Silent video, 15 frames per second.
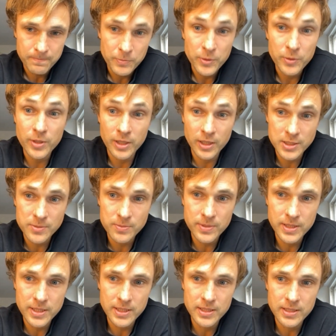who cast
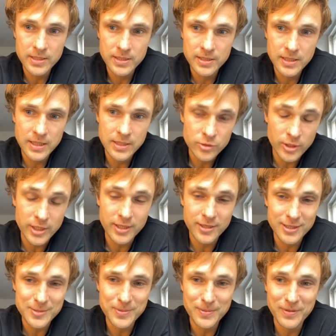me try to
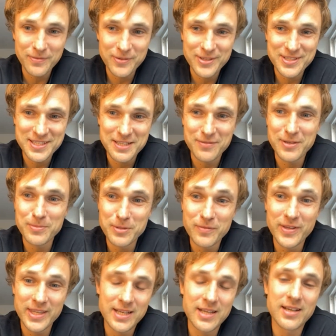cast me in my first TV movie,
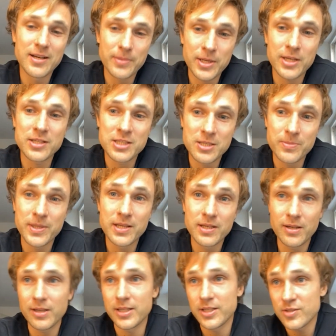and then ended up casting me in
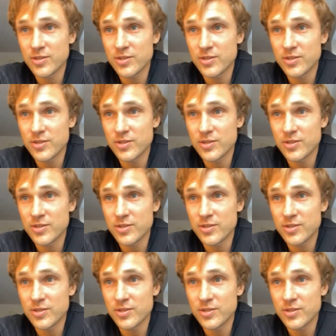Narnia.